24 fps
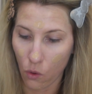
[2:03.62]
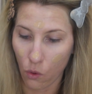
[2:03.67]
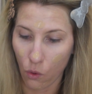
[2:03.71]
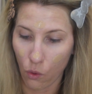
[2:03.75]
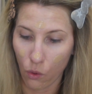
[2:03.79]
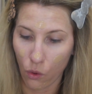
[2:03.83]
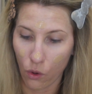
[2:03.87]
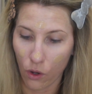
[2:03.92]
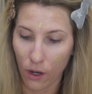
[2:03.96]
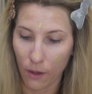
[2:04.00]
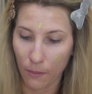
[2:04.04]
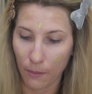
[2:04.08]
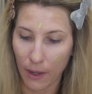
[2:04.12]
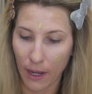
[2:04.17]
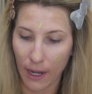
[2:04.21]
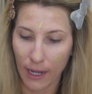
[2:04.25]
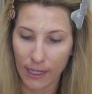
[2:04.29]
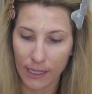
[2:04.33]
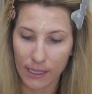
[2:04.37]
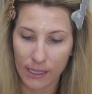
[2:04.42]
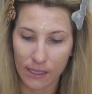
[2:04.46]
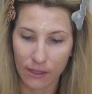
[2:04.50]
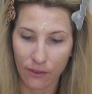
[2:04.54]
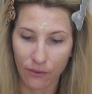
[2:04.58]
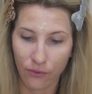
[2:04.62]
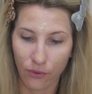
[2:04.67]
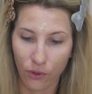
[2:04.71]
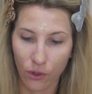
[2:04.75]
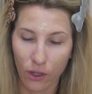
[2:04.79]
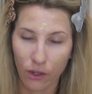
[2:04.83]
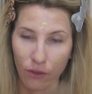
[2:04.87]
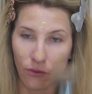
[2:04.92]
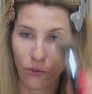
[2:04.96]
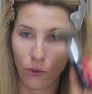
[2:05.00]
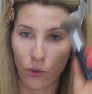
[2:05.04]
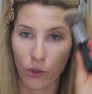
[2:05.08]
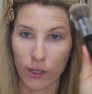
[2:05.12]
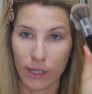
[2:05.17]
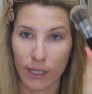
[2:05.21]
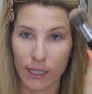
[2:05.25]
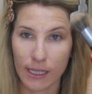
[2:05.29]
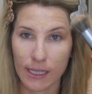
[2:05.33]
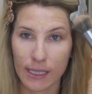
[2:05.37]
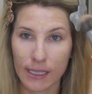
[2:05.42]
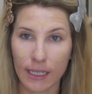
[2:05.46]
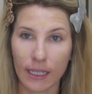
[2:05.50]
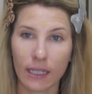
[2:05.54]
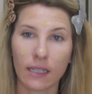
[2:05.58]
or my Sephora
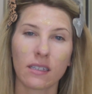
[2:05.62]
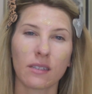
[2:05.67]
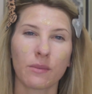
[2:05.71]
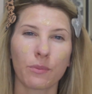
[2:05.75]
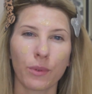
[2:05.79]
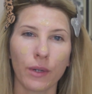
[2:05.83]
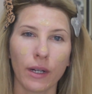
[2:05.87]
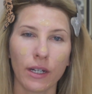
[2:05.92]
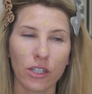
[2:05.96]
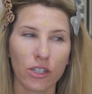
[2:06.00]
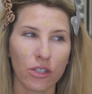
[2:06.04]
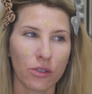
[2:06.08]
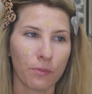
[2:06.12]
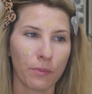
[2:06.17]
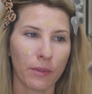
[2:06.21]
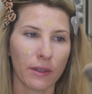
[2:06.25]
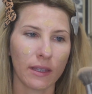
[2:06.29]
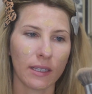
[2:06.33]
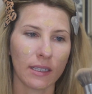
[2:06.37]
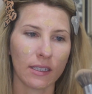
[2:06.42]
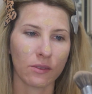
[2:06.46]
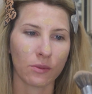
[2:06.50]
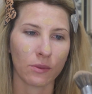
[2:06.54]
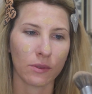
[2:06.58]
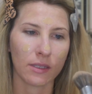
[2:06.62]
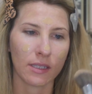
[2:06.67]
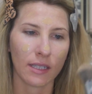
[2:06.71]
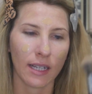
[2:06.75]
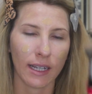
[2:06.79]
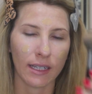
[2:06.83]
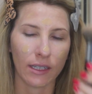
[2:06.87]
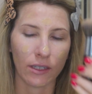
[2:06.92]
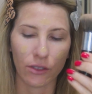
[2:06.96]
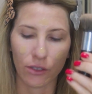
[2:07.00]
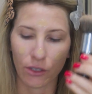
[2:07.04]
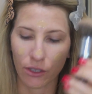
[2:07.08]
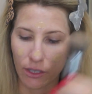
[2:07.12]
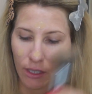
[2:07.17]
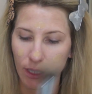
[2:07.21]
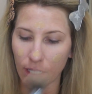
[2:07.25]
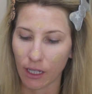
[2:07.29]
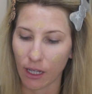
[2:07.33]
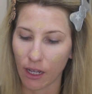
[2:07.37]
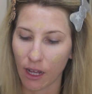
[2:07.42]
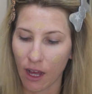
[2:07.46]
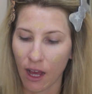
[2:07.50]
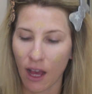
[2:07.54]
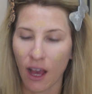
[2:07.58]
46 brush, but this one's kind of
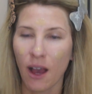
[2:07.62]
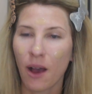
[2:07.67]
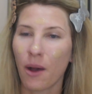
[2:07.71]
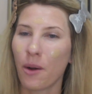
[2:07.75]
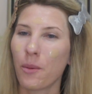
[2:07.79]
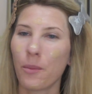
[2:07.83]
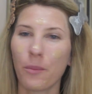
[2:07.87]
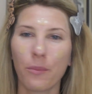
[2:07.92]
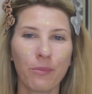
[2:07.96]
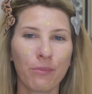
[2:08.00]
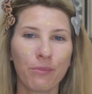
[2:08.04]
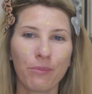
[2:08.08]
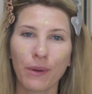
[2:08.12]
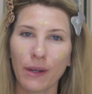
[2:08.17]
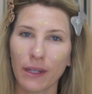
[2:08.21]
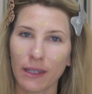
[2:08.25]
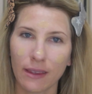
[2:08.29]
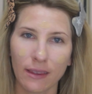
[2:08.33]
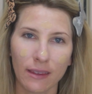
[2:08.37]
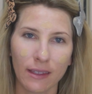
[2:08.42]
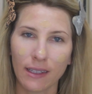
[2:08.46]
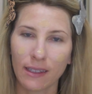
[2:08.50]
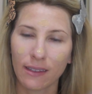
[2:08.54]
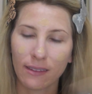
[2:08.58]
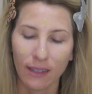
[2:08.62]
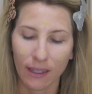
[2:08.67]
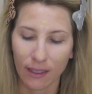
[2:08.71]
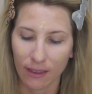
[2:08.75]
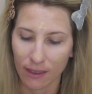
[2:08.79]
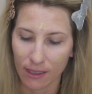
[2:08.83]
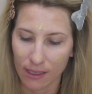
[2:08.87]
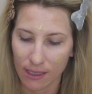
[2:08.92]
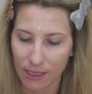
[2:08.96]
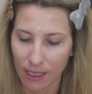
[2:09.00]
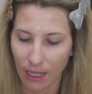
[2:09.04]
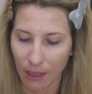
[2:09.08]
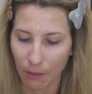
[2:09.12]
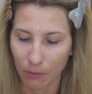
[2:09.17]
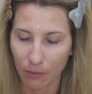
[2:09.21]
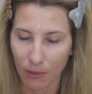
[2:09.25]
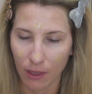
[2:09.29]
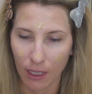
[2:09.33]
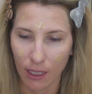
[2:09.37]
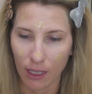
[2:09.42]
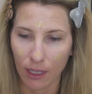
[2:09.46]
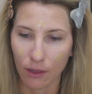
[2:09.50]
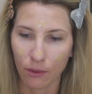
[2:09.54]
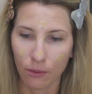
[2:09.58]
dirty, but it's like the same
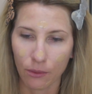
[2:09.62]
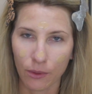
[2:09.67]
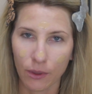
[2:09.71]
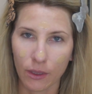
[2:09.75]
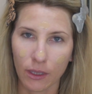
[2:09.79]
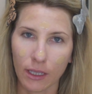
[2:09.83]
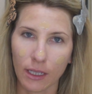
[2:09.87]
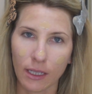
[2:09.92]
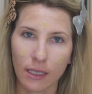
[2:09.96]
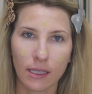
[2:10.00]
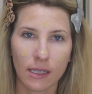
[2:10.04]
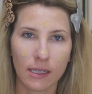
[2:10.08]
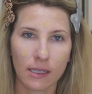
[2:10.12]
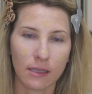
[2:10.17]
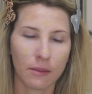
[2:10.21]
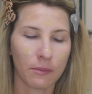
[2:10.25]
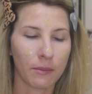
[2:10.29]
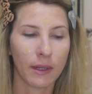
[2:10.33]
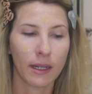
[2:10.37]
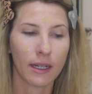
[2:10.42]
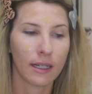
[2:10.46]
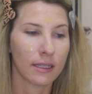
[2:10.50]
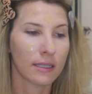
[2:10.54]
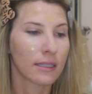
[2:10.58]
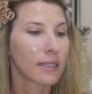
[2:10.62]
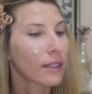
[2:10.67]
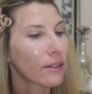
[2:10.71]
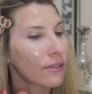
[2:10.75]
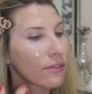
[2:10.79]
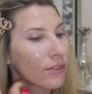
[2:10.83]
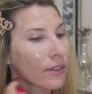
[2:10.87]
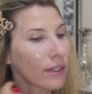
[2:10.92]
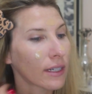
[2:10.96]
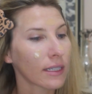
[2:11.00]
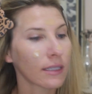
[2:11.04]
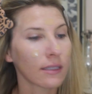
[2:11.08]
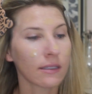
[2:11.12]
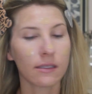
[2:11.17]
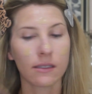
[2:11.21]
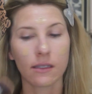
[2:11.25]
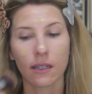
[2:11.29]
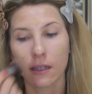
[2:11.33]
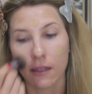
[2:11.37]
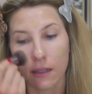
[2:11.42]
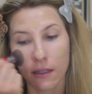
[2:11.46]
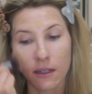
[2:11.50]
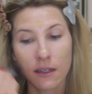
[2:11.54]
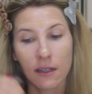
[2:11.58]
thing. It really doesn't make a difference.
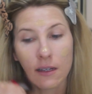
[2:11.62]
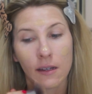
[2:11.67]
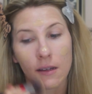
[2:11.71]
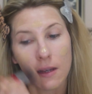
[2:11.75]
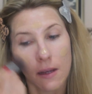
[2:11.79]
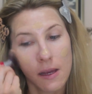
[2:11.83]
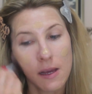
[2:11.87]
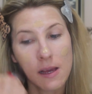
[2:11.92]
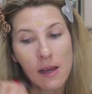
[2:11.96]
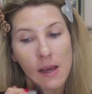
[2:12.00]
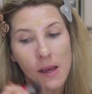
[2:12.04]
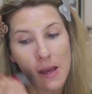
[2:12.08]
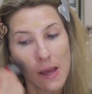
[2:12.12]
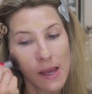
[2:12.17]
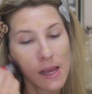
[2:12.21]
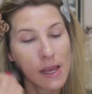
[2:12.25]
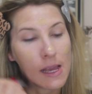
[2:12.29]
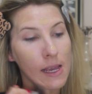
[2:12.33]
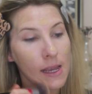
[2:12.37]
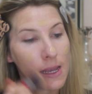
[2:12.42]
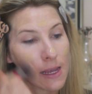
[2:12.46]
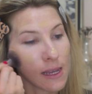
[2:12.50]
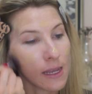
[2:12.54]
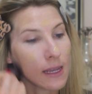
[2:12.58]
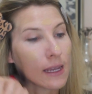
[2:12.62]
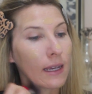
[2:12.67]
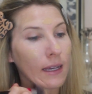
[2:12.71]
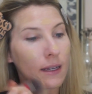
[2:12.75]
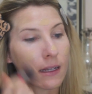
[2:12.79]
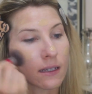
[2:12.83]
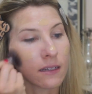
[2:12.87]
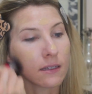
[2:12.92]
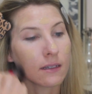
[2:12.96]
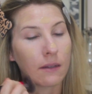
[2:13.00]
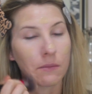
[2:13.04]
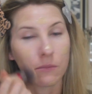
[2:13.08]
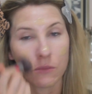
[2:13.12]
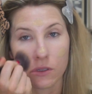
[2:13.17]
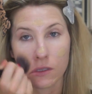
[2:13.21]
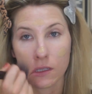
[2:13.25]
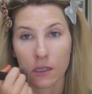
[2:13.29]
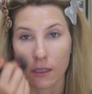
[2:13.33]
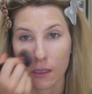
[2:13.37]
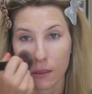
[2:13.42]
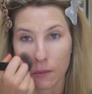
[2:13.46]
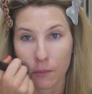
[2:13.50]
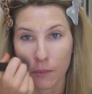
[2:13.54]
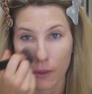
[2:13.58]
And I'm
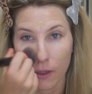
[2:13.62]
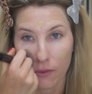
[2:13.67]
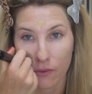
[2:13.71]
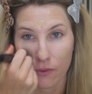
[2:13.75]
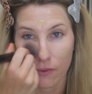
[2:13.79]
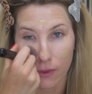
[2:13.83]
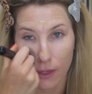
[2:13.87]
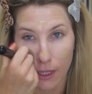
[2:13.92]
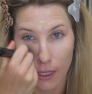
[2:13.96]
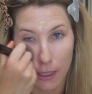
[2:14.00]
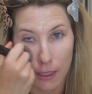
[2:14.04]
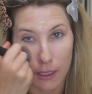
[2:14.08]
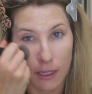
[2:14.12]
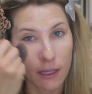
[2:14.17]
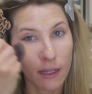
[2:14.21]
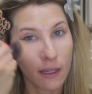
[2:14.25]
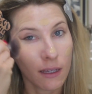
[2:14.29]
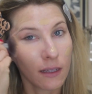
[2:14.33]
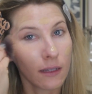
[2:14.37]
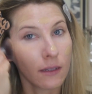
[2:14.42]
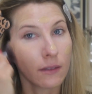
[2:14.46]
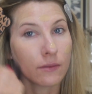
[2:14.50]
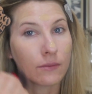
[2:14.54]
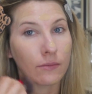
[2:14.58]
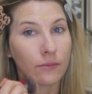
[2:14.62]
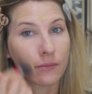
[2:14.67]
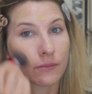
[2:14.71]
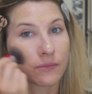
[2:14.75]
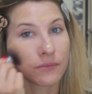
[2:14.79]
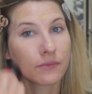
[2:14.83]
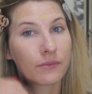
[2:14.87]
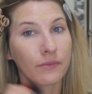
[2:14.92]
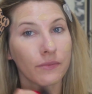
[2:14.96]
just going to buff that in.